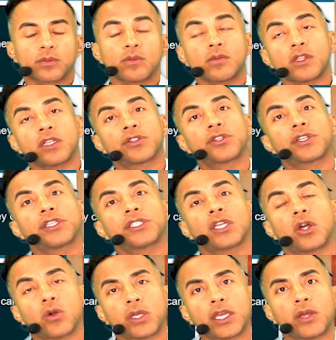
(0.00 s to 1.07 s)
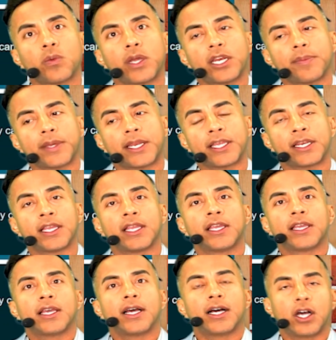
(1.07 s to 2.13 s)
So they're going to say, okay, wait a minute.
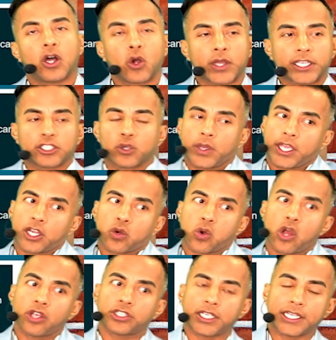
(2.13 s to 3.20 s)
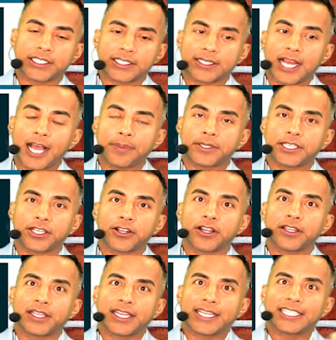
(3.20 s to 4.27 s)
Okay, so it stops here, and
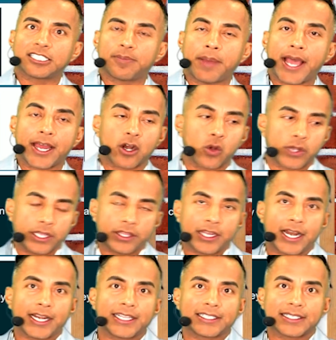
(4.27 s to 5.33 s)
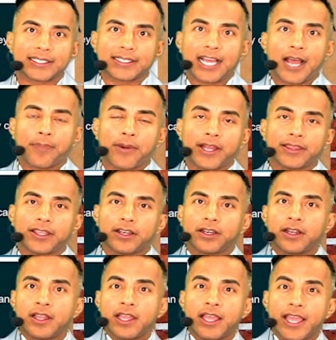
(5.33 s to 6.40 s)
then it gets bad. Okay, then I need to stop right there,
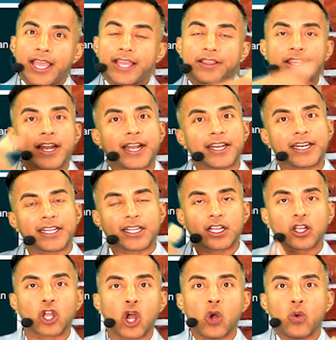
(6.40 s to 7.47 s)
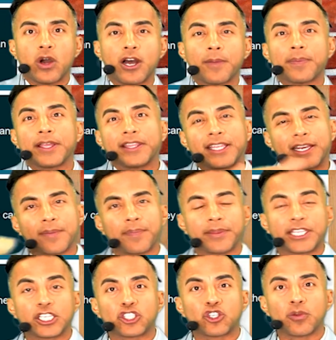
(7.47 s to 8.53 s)
and then I need to go up, and then
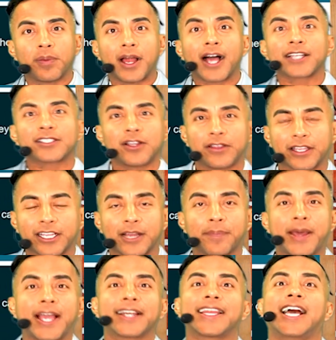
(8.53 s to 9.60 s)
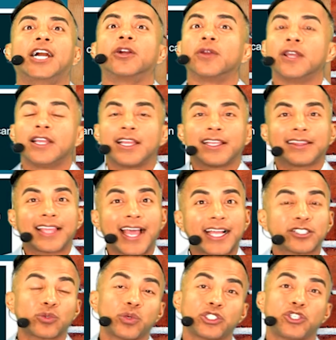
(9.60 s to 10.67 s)
these 2 blocks, and then come back down.
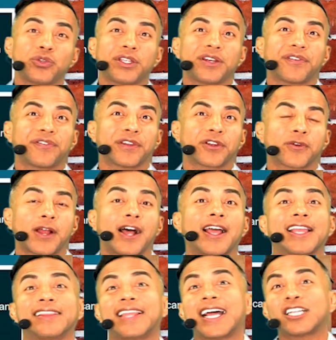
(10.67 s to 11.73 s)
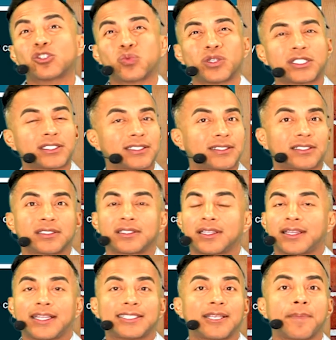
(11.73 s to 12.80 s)
That's what you need to figure out, and
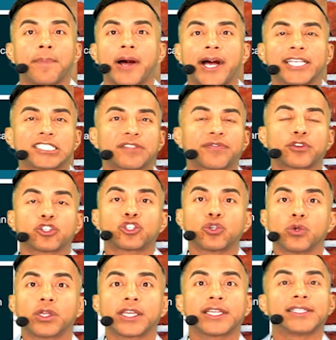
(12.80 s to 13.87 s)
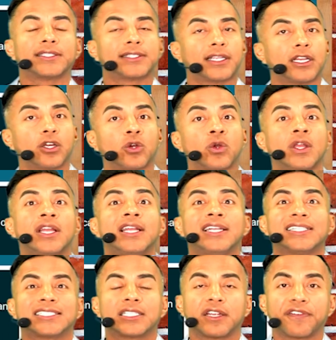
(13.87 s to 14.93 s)
it's impossible for Trulia and Zillow
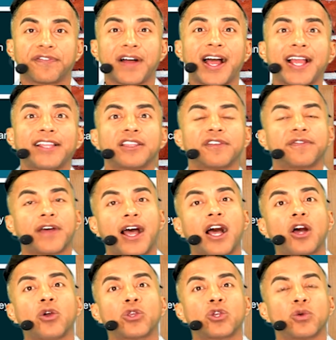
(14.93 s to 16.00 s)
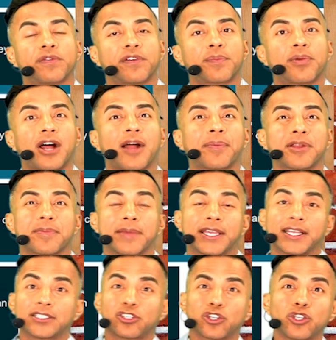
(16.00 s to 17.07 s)
to define the value of a property
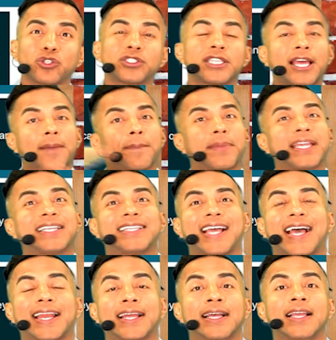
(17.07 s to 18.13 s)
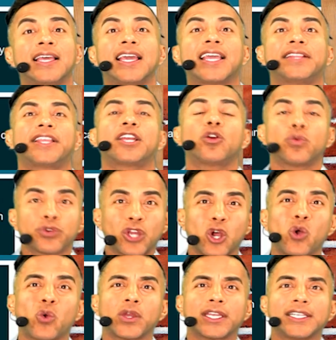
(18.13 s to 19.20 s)
because they're using that big data, and they don't
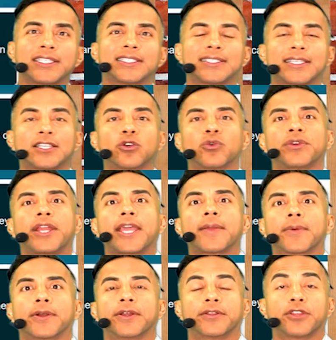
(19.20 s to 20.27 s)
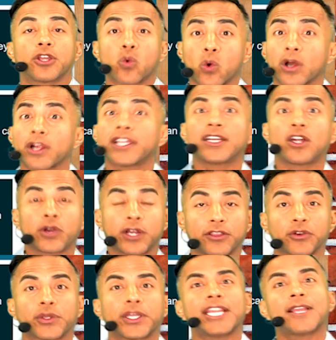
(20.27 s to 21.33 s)
know each single neighborhood. They're working on it.
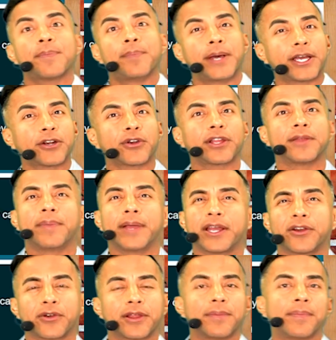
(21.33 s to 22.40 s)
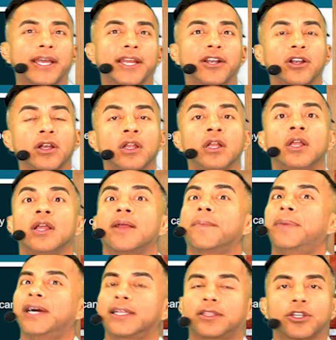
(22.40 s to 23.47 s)
They're getting better and better and better,
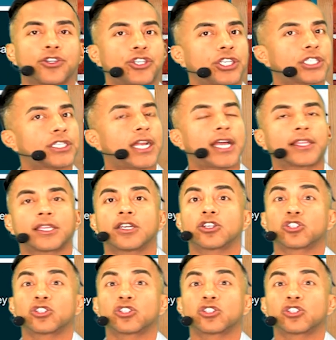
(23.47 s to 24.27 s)
but they're just not there.